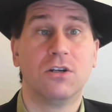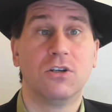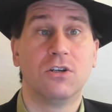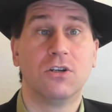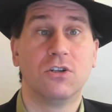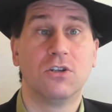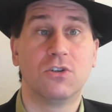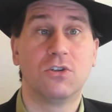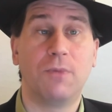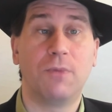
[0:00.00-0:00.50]

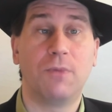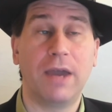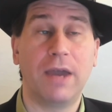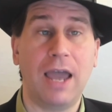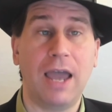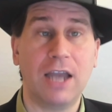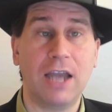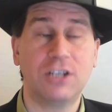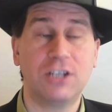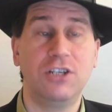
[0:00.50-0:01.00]
So by
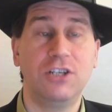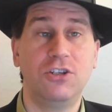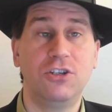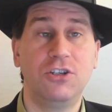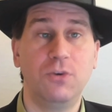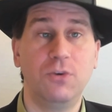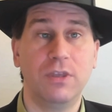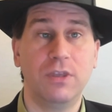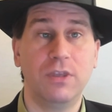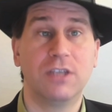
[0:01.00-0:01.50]
actually
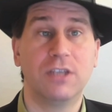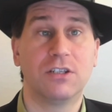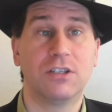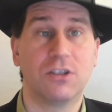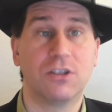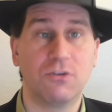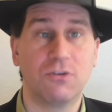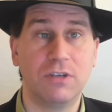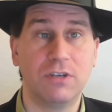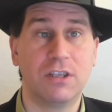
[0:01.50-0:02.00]
doing these as
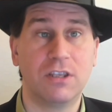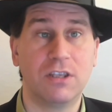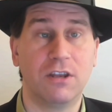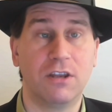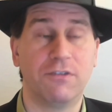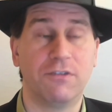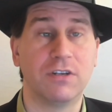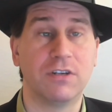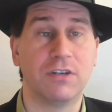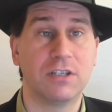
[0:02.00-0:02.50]
three
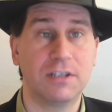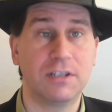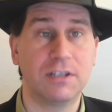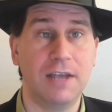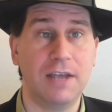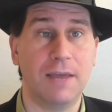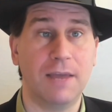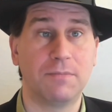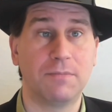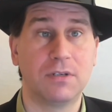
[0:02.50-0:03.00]
different
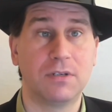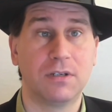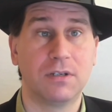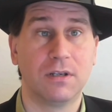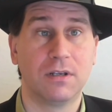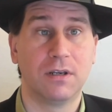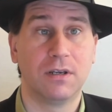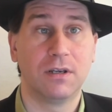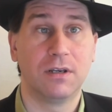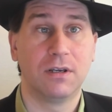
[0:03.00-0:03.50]
steps,
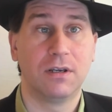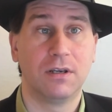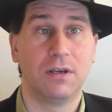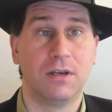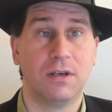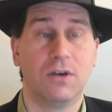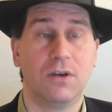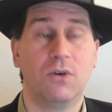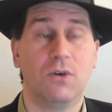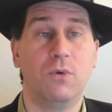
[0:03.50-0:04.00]

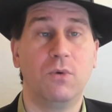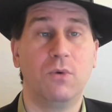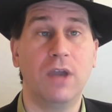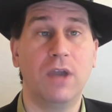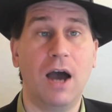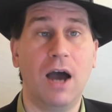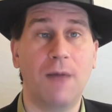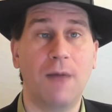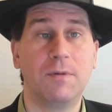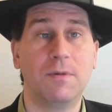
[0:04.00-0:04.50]
we
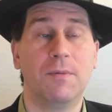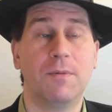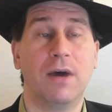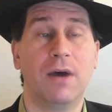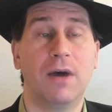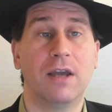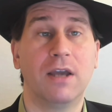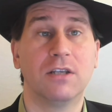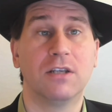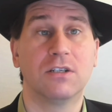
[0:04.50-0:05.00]

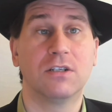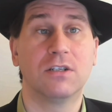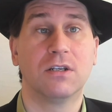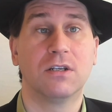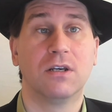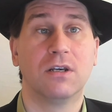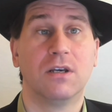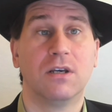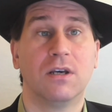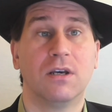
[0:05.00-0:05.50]
optimize
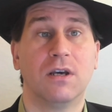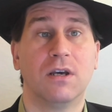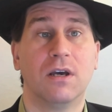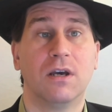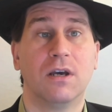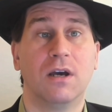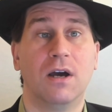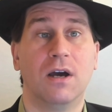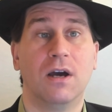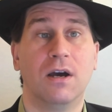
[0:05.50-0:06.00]

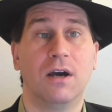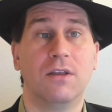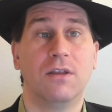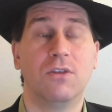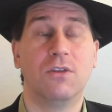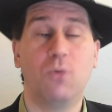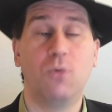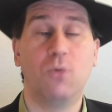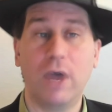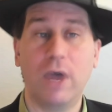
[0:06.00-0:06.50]

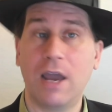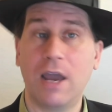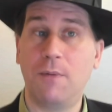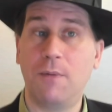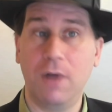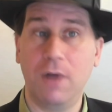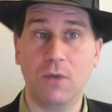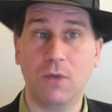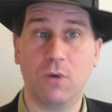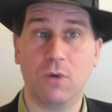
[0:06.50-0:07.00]
the way our
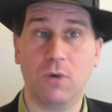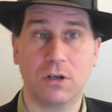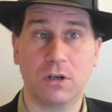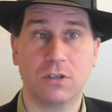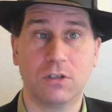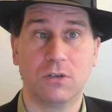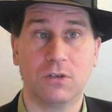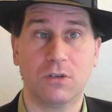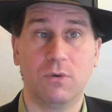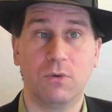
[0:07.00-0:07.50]
brain
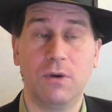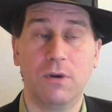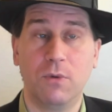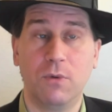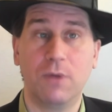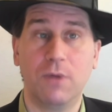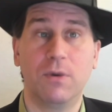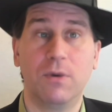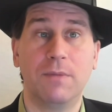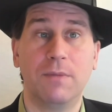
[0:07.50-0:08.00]
works.
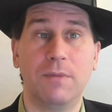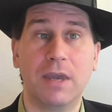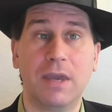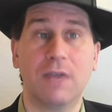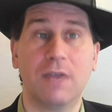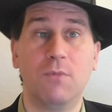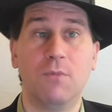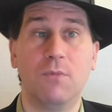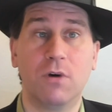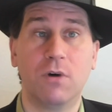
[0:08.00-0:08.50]
We make
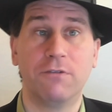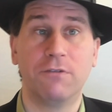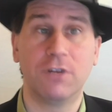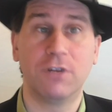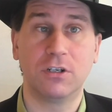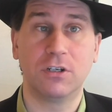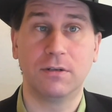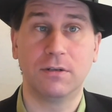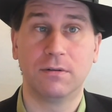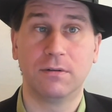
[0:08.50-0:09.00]
it more
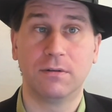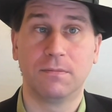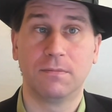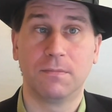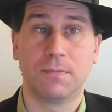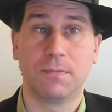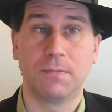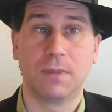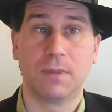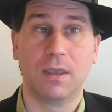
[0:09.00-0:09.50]
efficient.
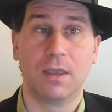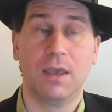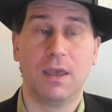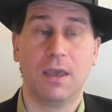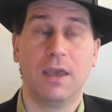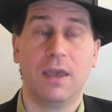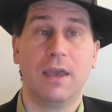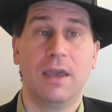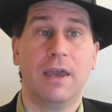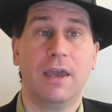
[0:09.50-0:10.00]

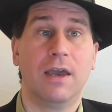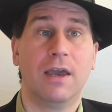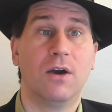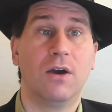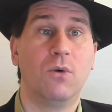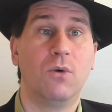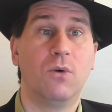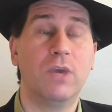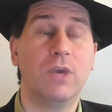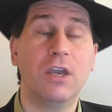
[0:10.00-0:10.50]

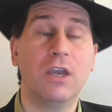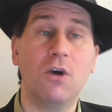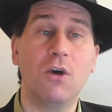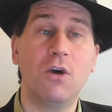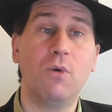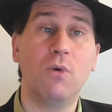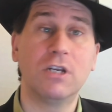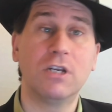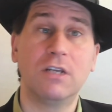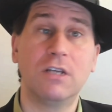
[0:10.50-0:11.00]
We can go
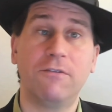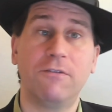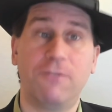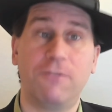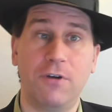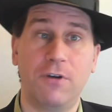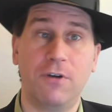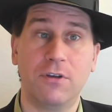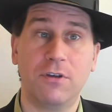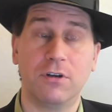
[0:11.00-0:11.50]
one step
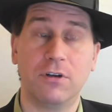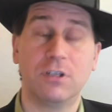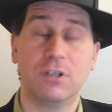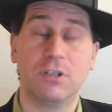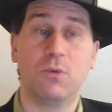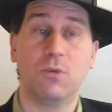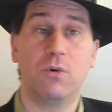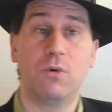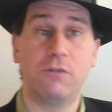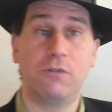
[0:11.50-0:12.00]
further, is
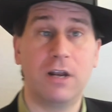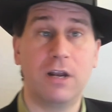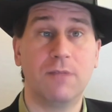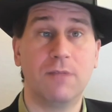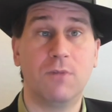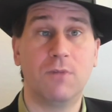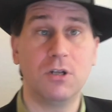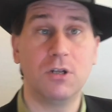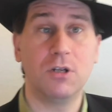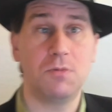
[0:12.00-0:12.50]
we're writing
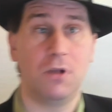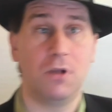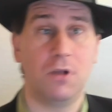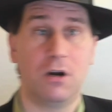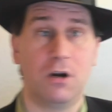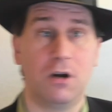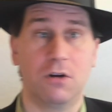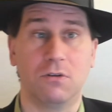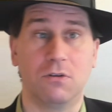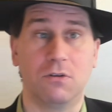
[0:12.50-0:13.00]
multiple
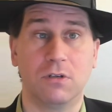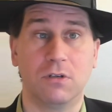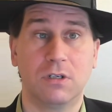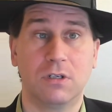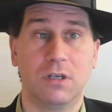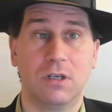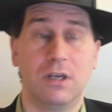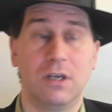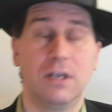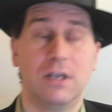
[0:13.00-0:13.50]
articles,
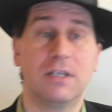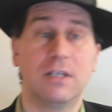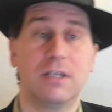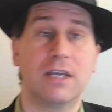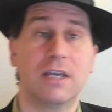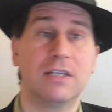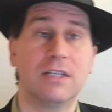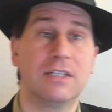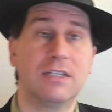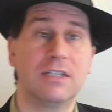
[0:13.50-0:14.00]
is I
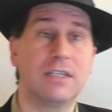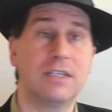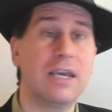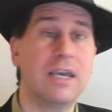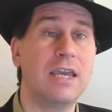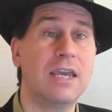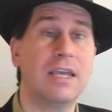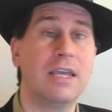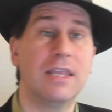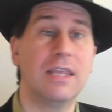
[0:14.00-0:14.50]
can
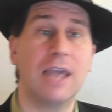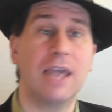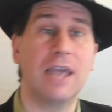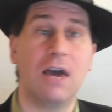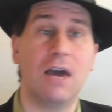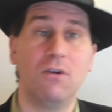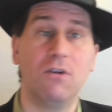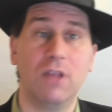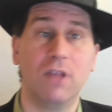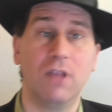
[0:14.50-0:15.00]
stay in the
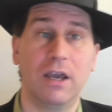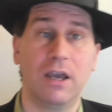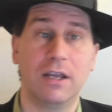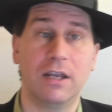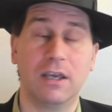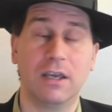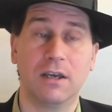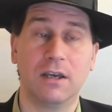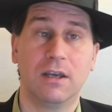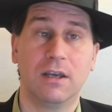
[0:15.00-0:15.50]
outlining